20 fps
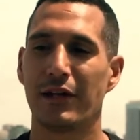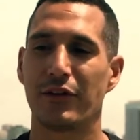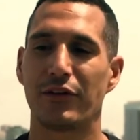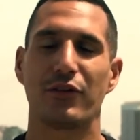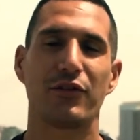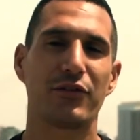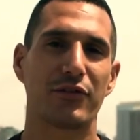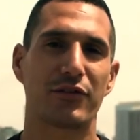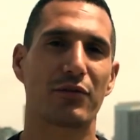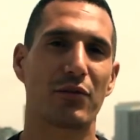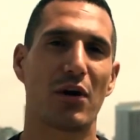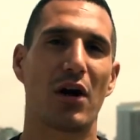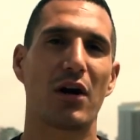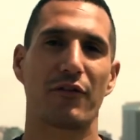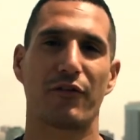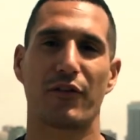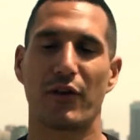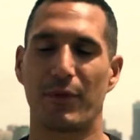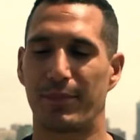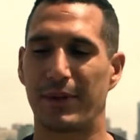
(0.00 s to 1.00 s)
You use the
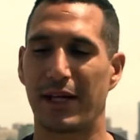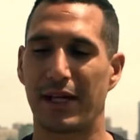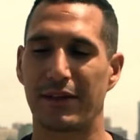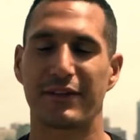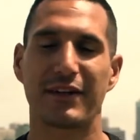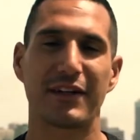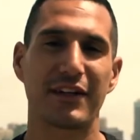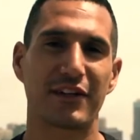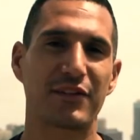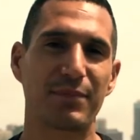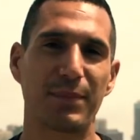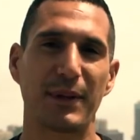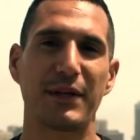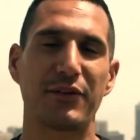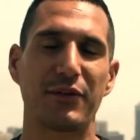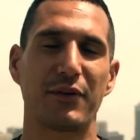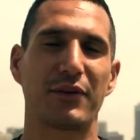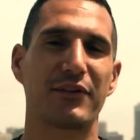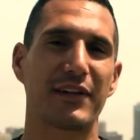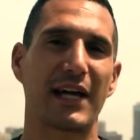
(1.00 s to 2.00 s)
wrong verb tense and
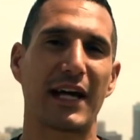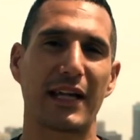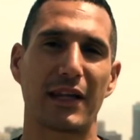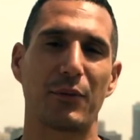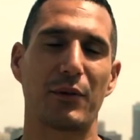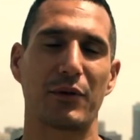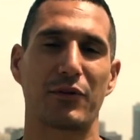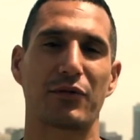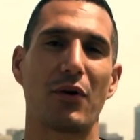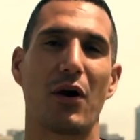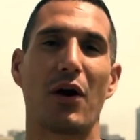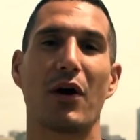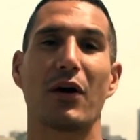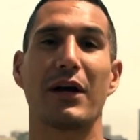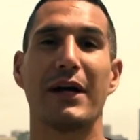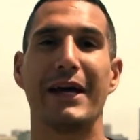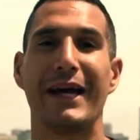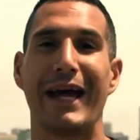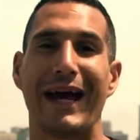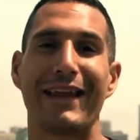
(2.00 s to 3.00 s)
explain to you exactly what's wrong.